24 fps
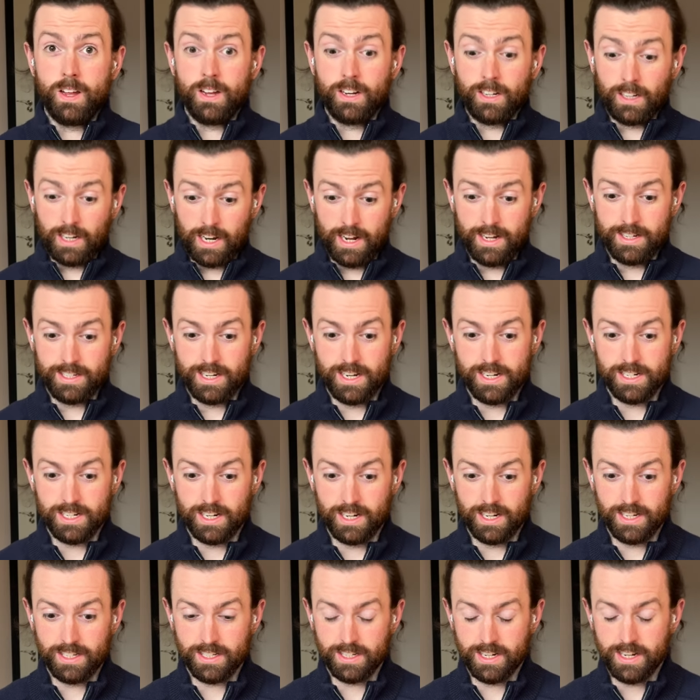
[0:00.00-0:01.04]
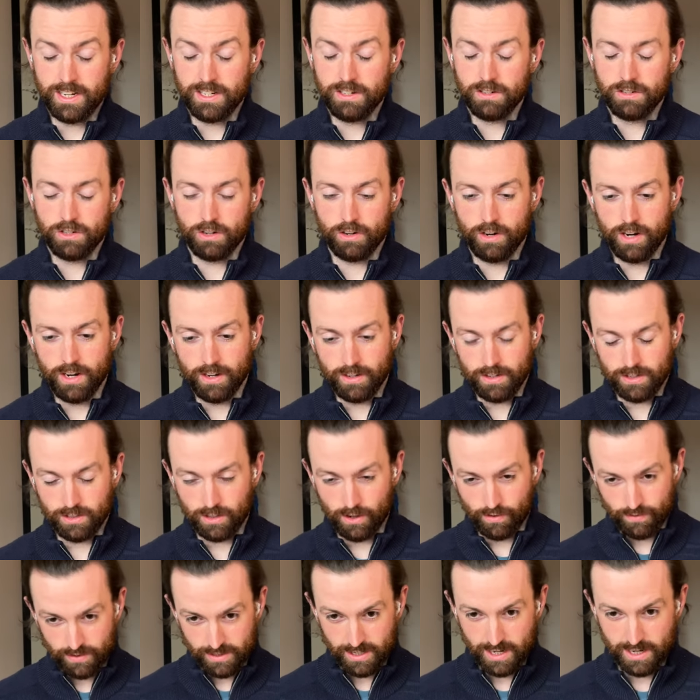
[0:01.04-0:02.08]
Discovery session
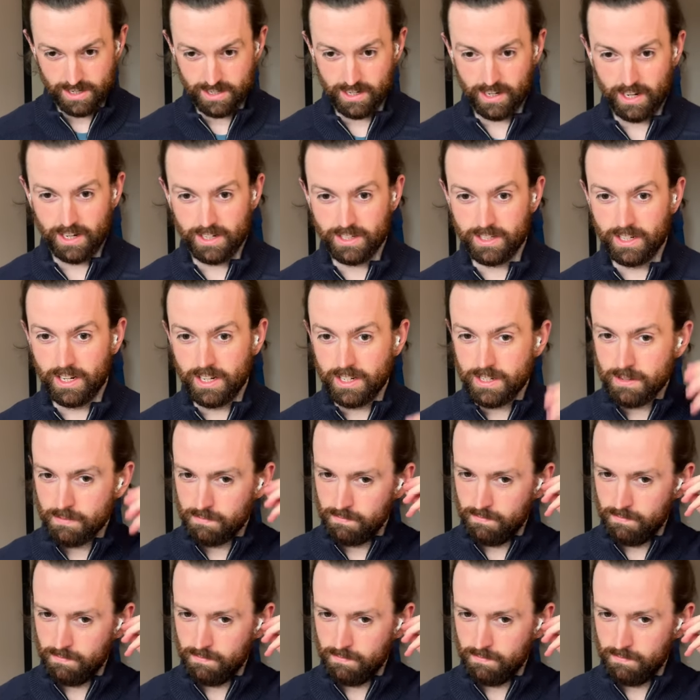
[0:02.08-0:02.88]
last night